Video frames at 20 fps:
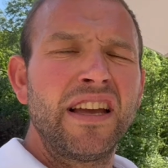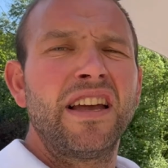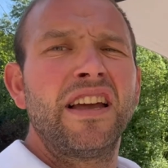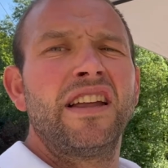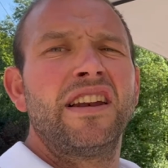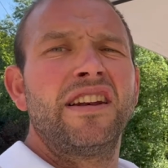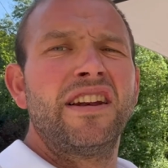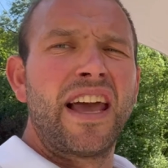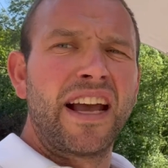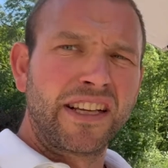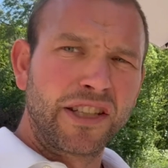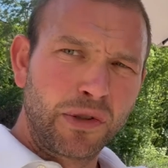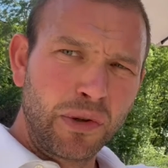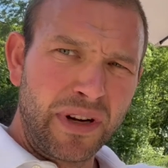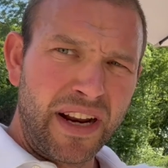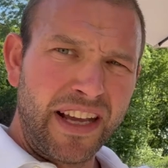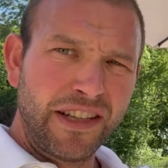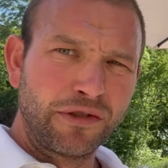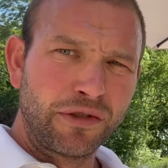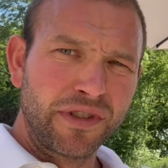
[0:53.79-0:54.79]
next to a
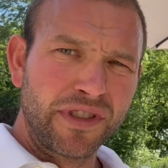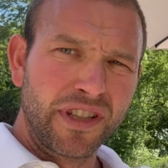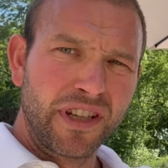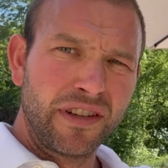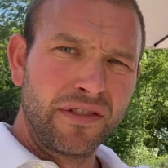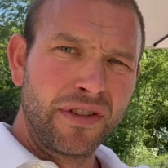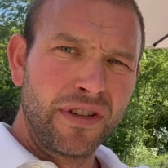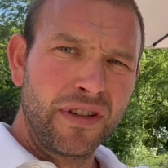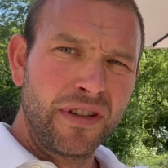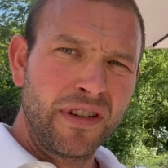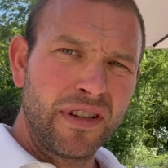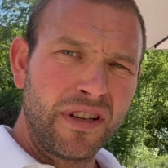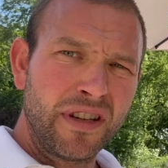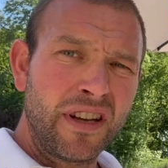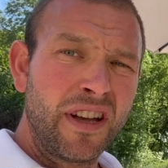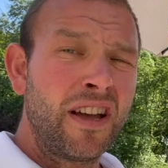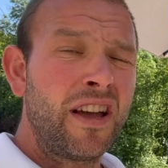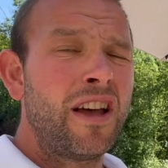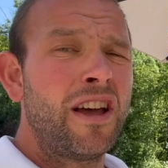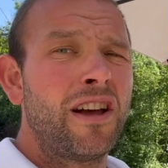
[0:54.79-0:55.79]
nature
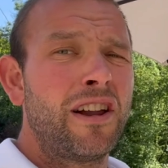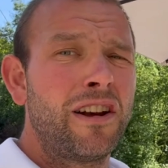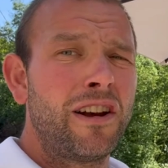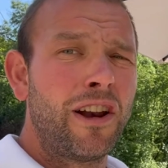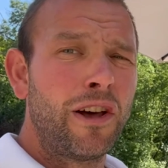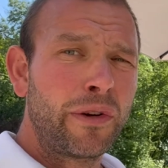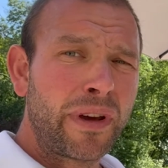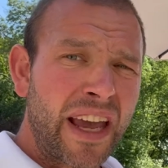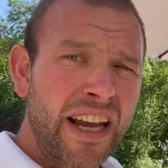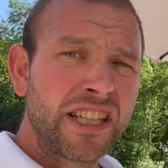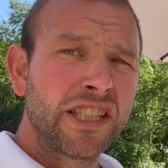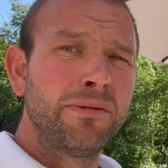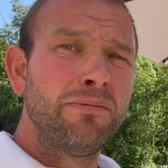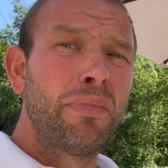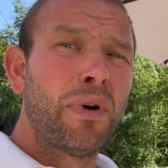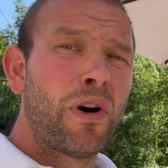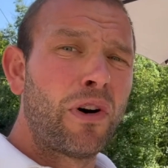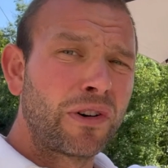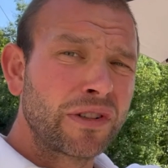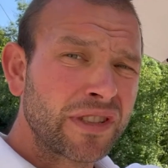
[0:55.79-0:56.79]
reserve. Location
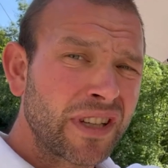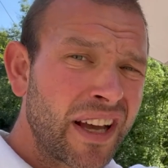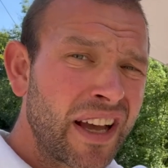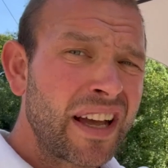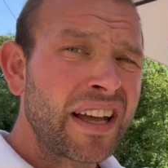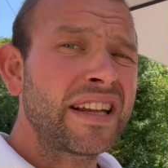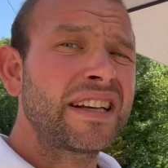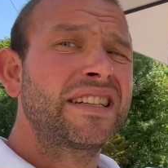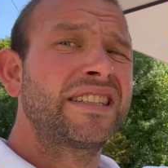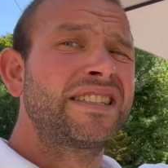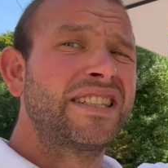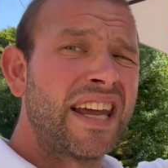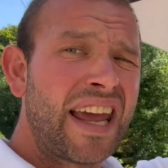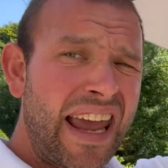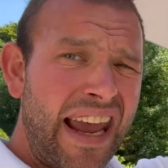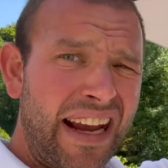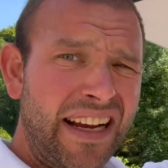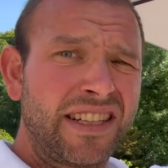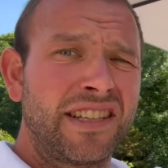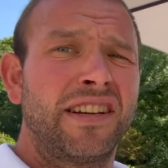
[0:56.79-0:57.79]
box,
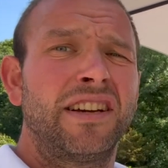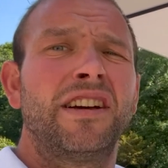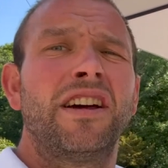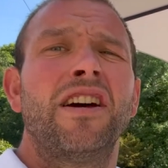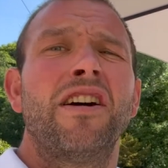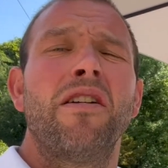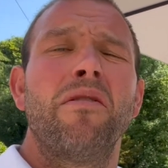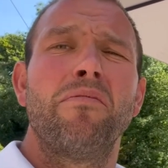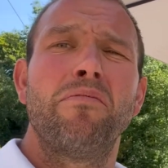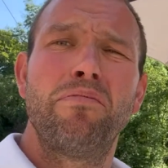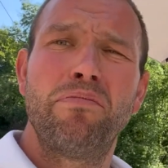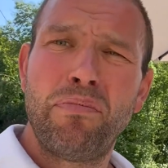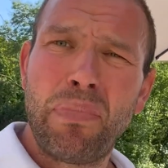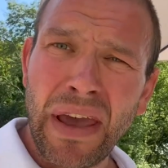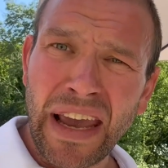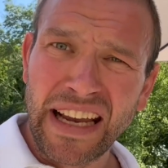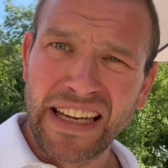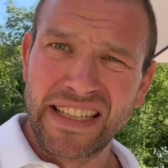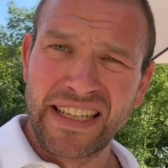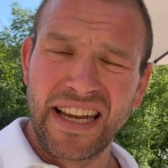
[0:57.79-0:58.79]
ticked.
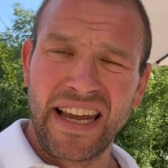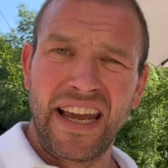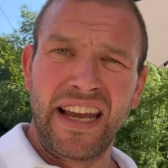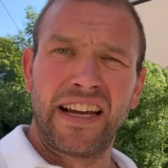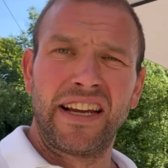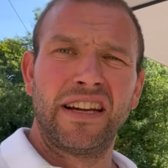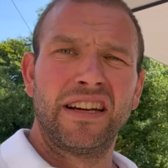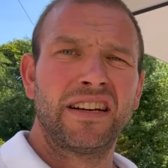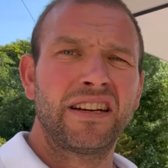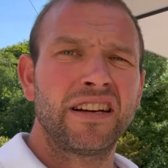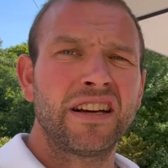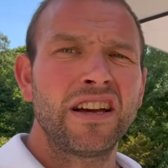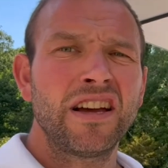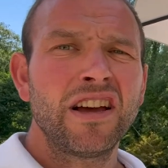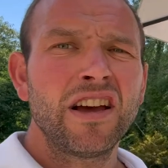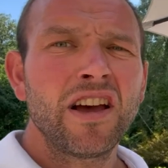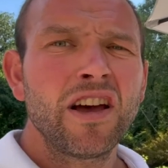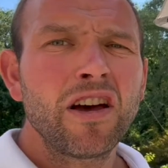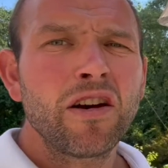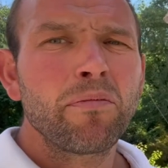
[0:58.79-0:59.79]
Big tick.
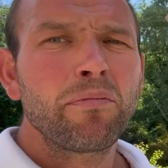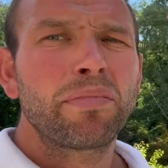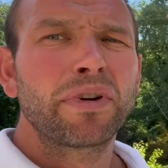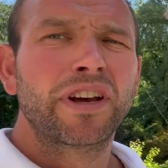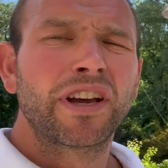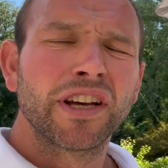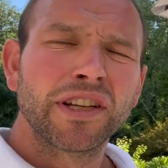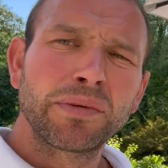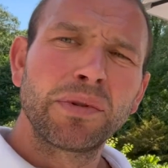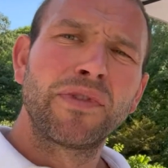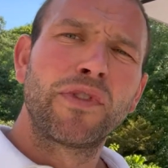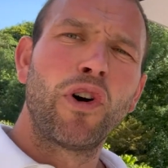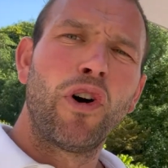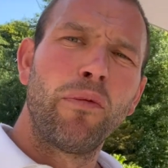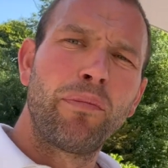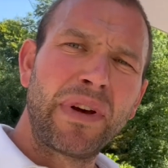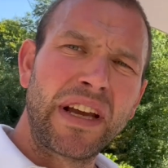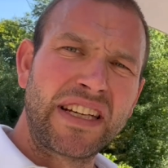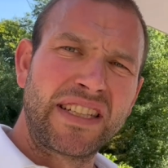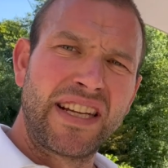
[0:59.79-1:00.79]
Because we've
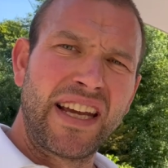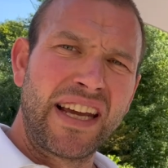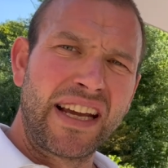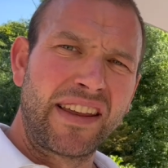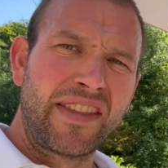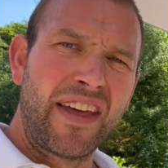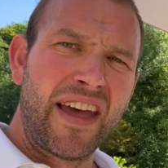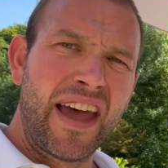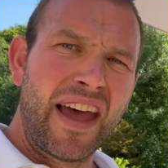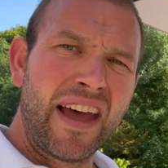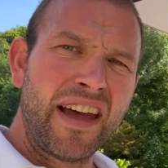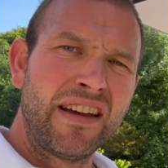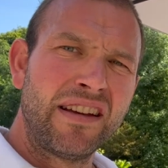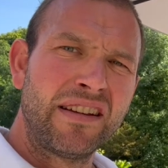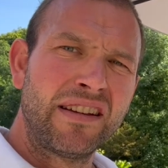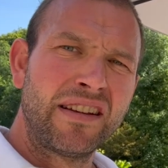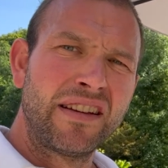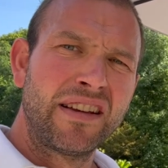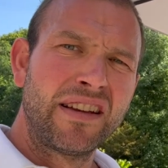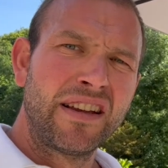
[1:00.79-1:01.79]
got a big tick there,
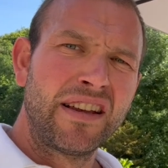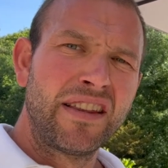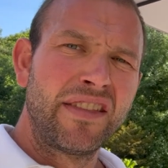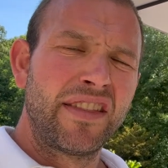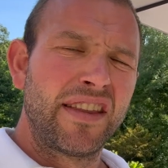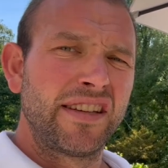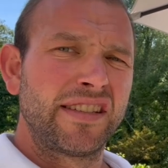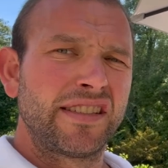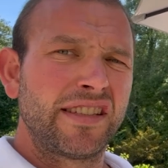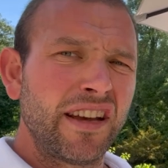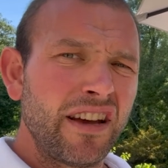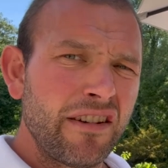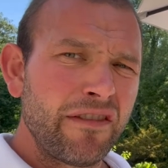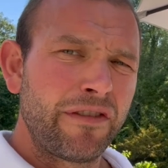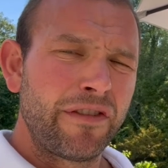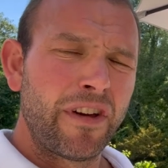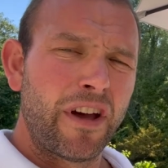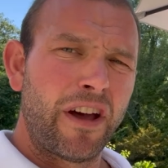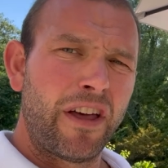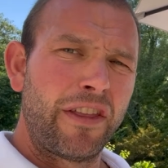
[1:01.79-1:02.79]
there's certain
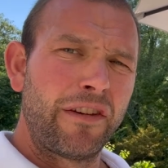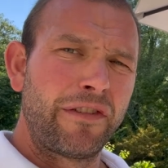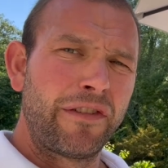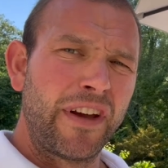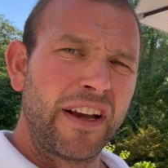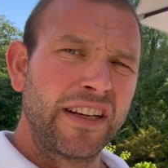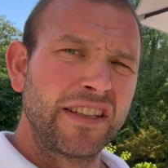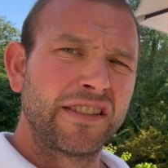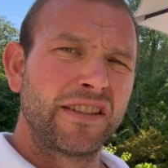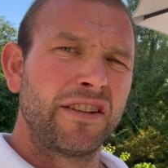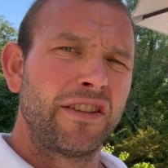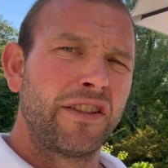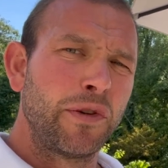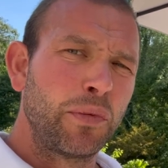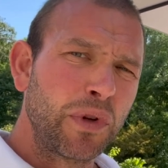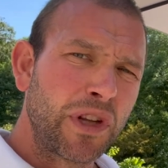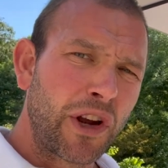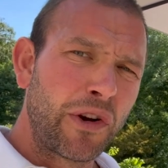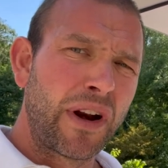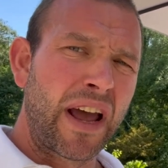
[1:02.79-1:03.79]
other things that
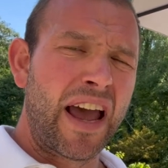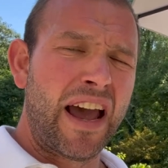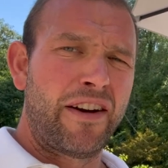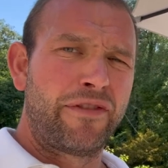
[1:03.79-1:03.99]
we don't have